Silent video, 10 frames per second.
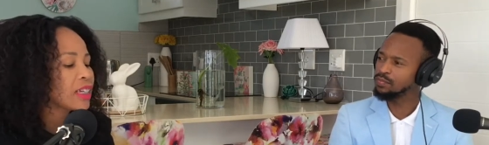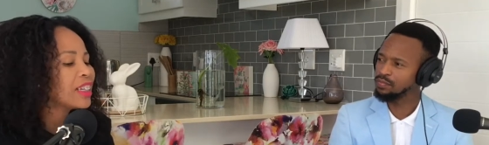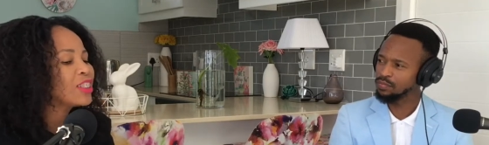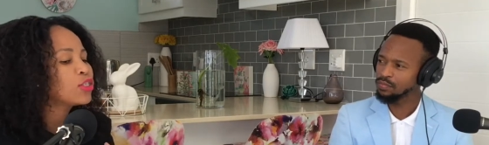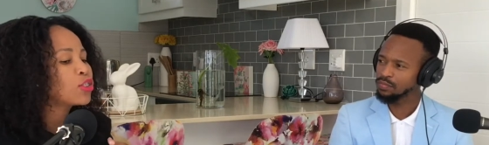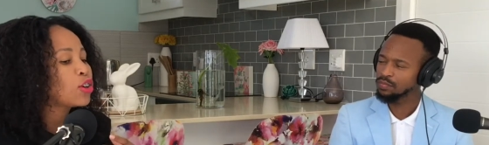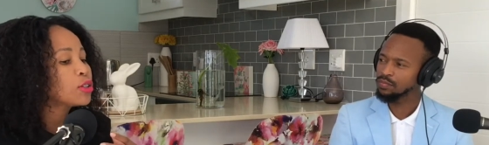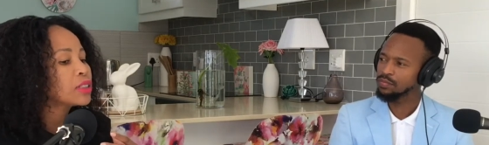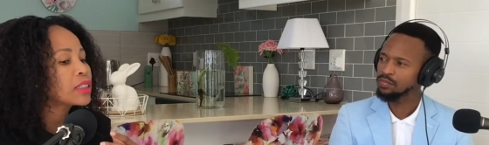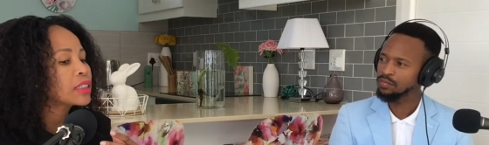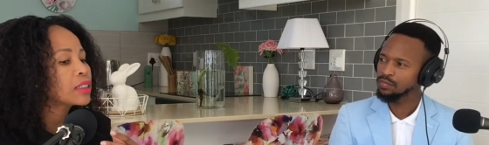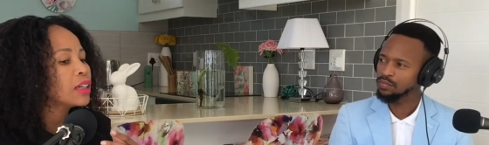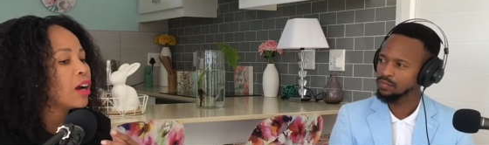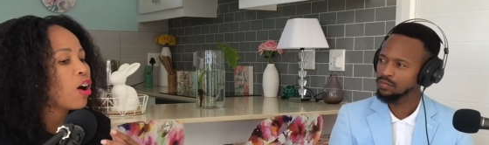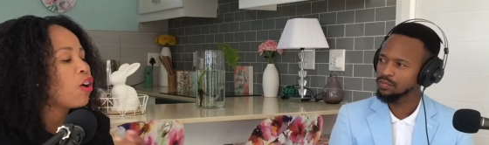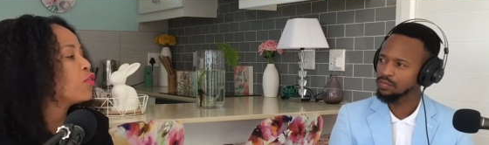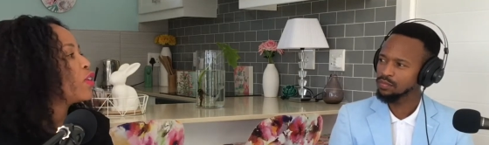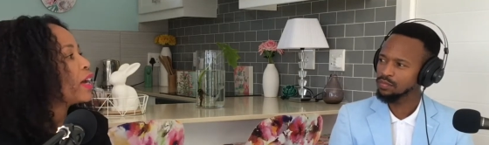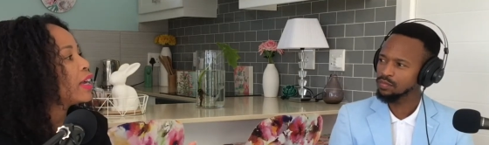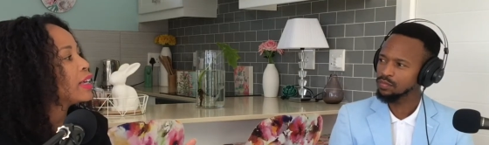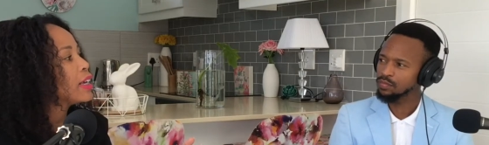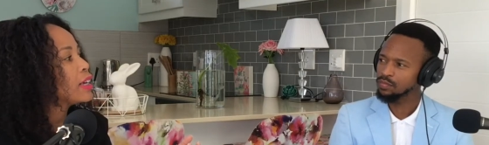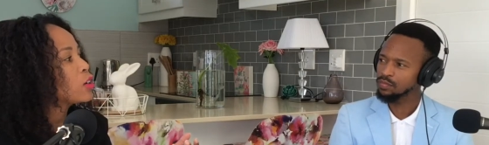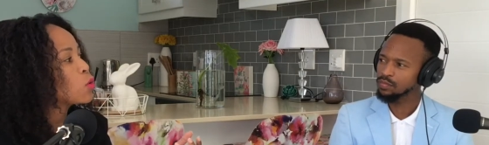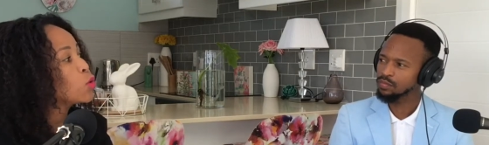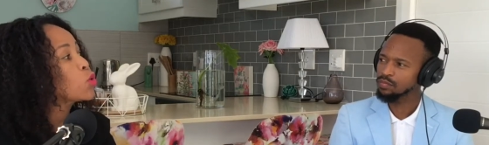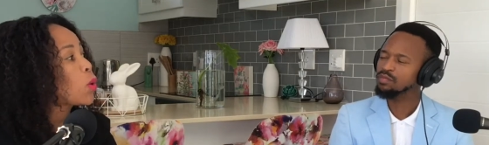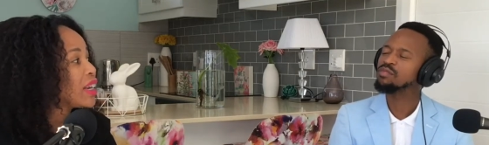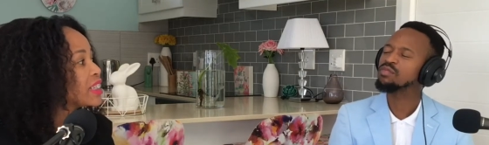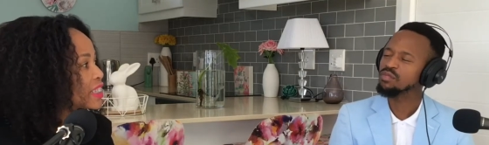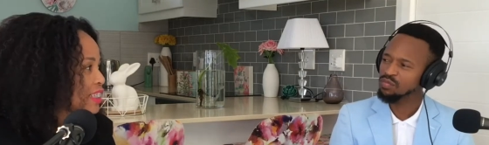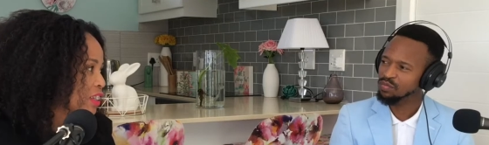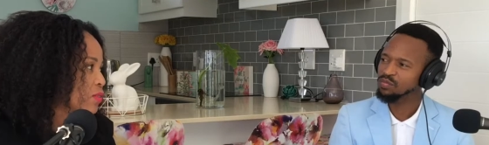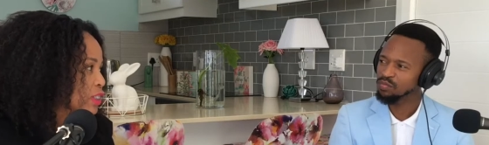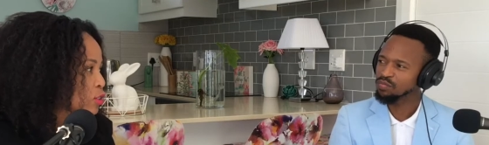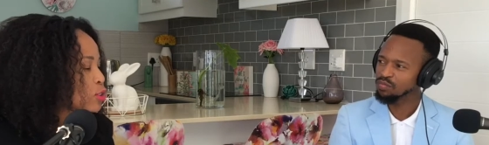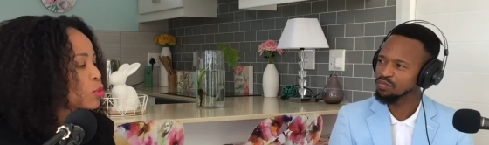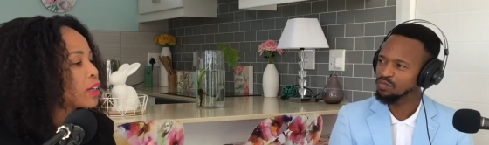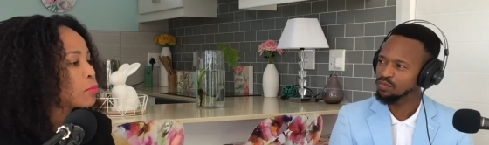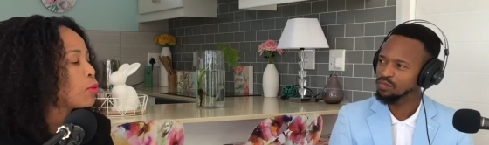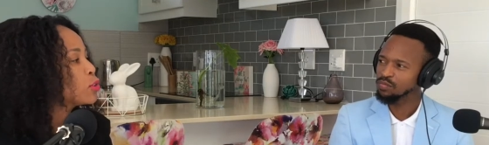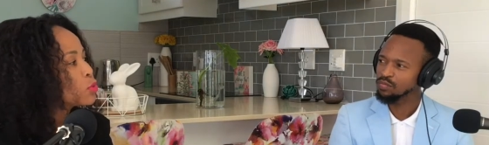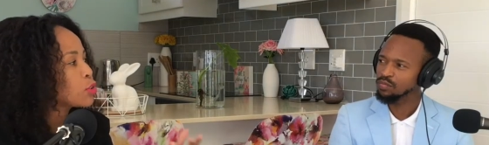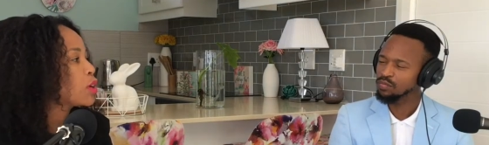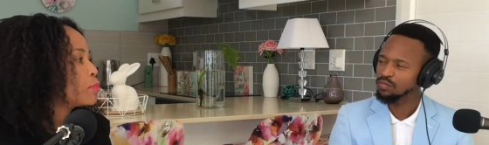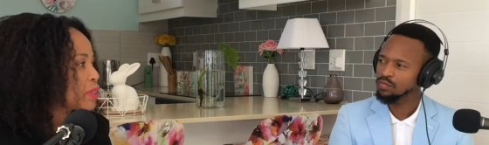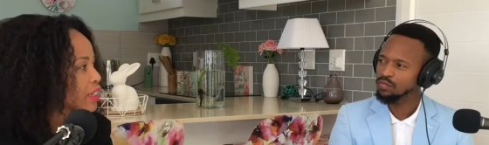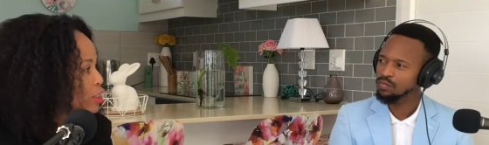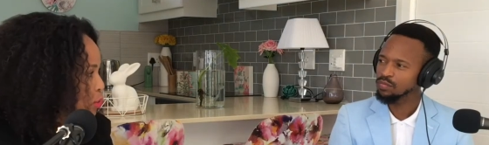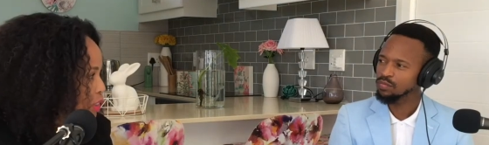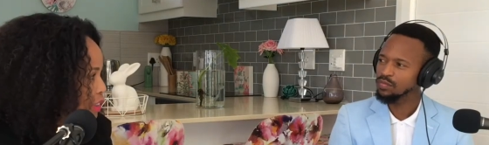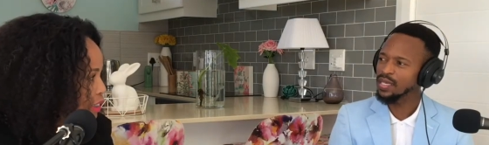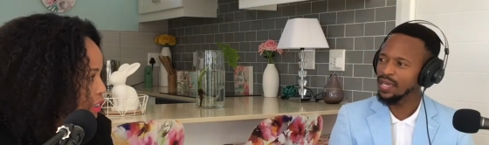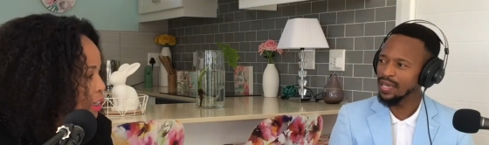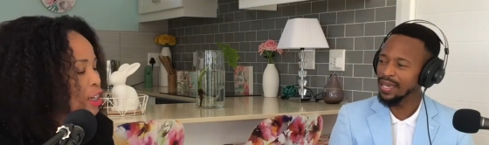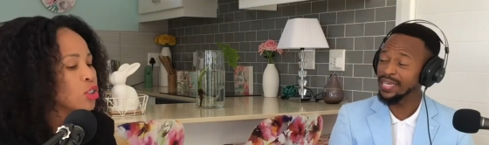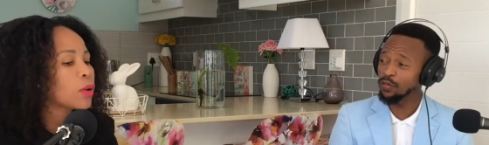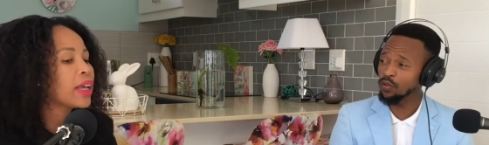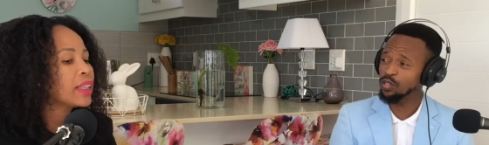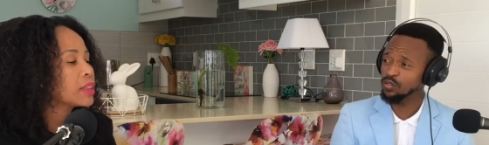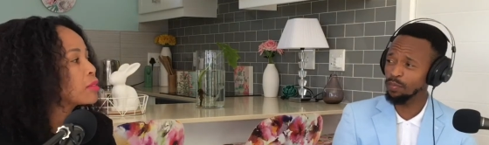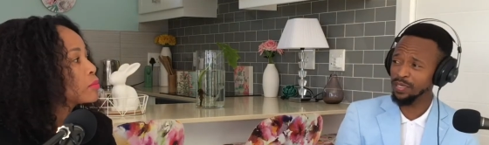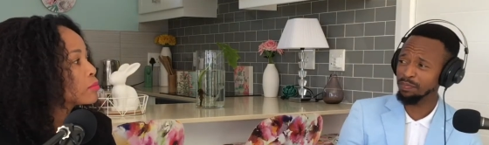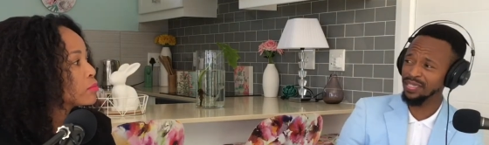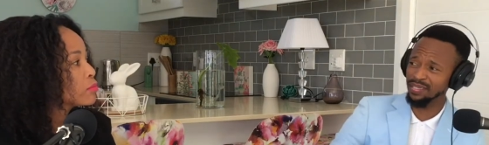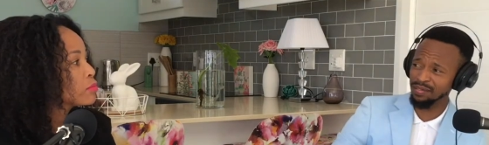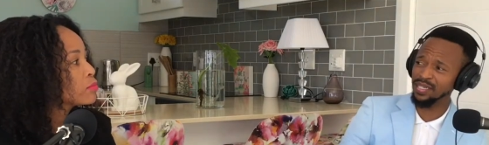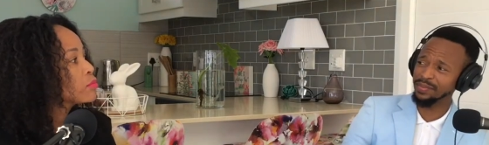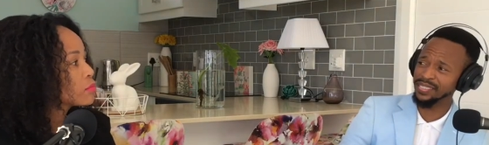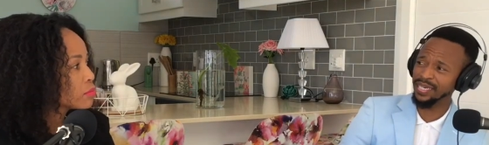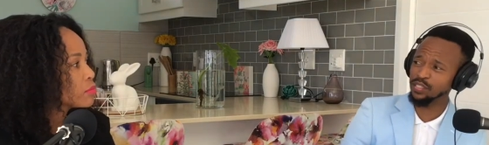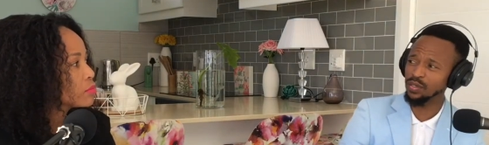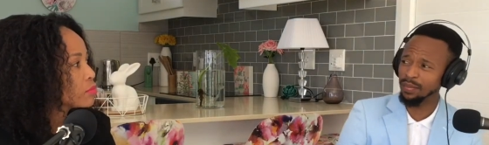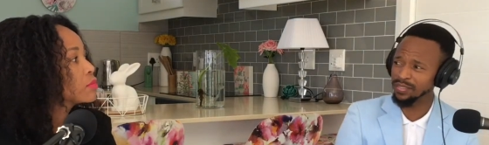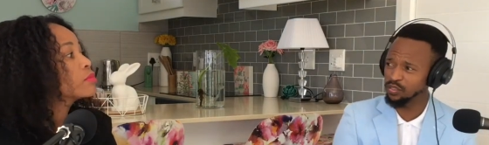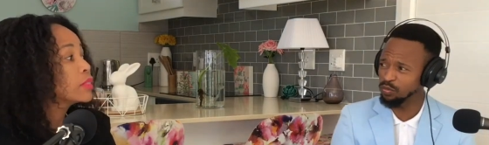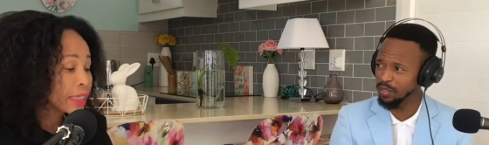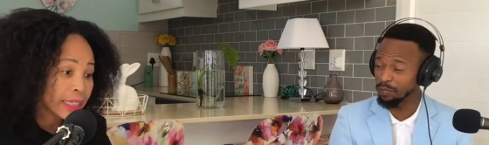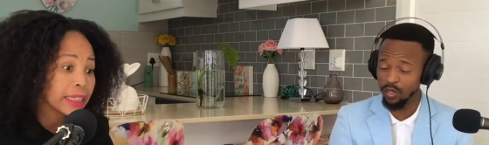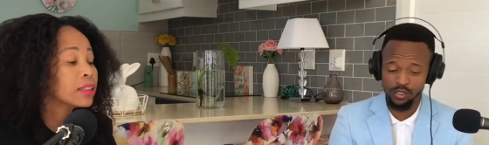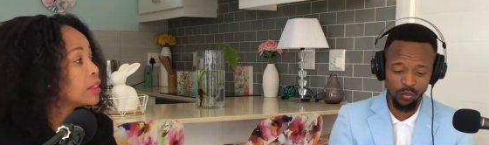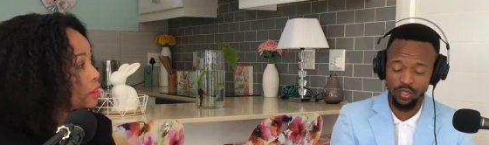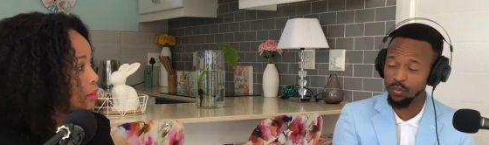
Speaker 1: and you don't offer good quality service because you're at a point where you're a bit exhausted. Yeah, and so of course you
Speaker 2: might be limited as well, I'm assuming, because when you're